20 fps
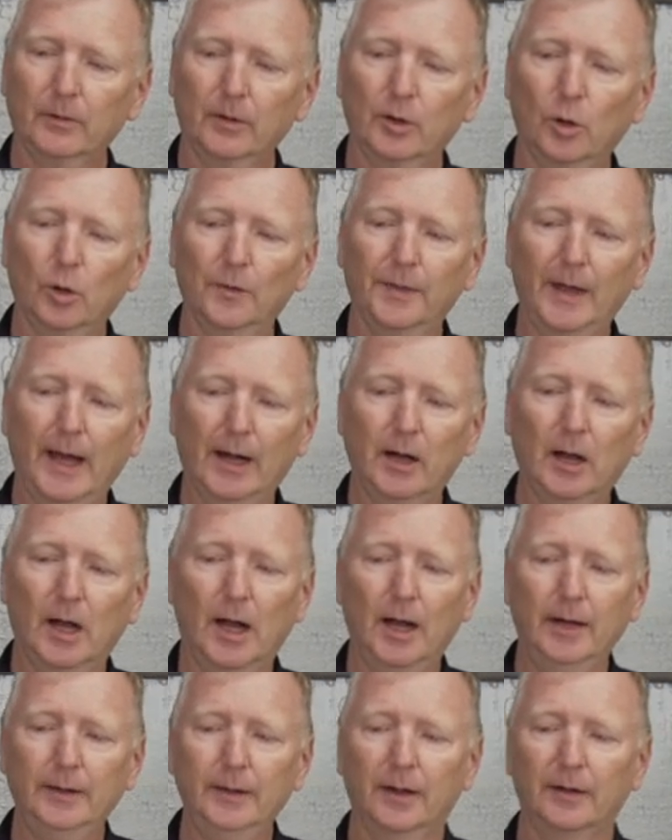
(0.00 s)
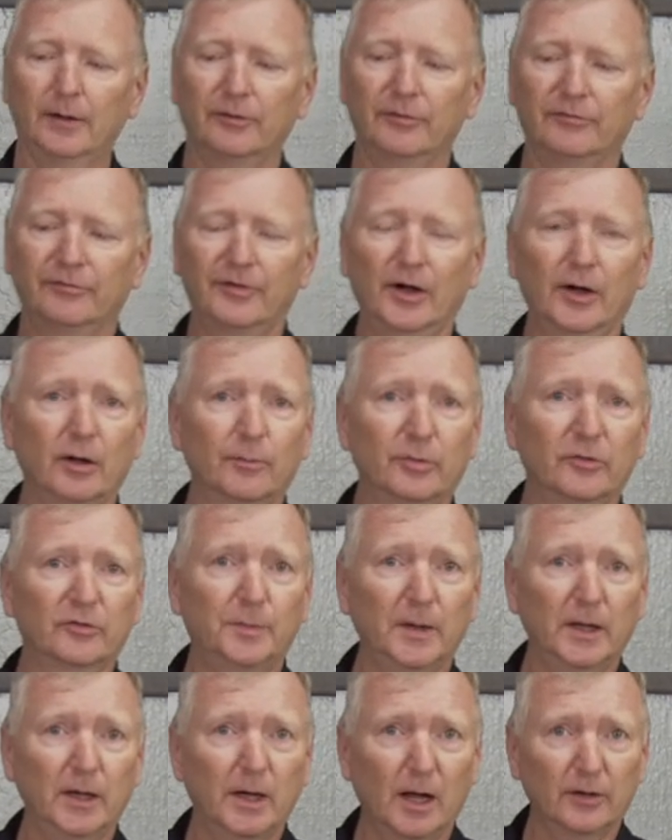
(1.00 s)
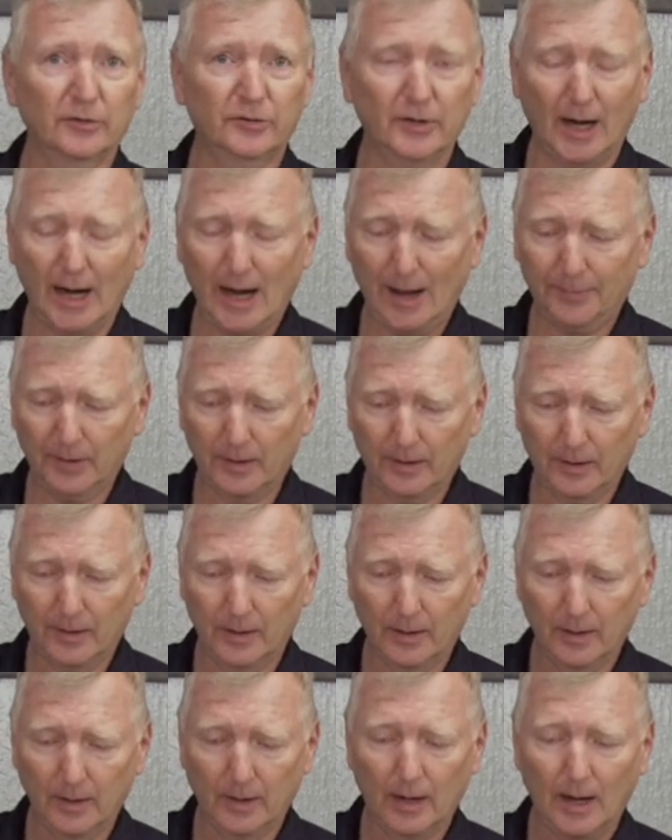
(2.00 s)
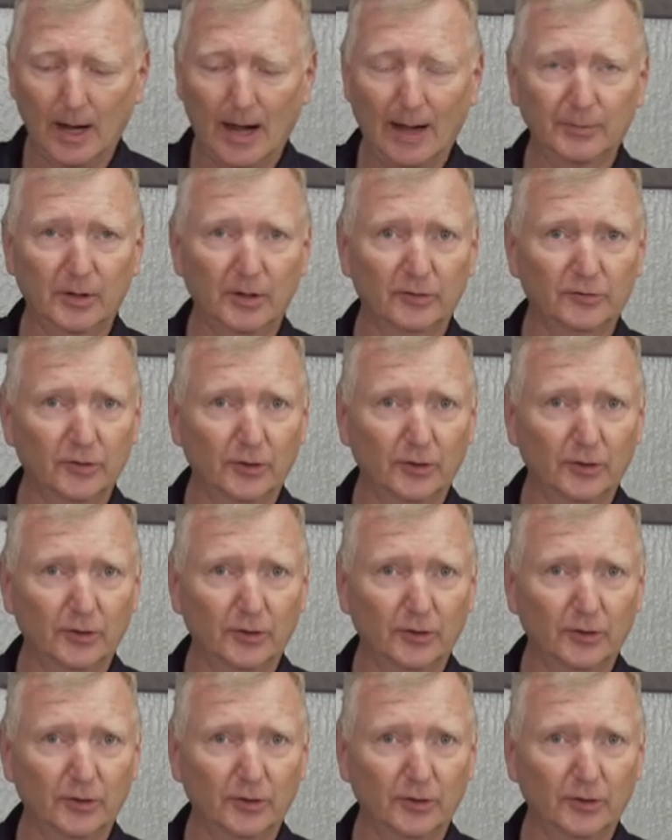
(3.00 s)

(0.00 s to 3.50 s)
hold that on, variable speed on top. I'm gonna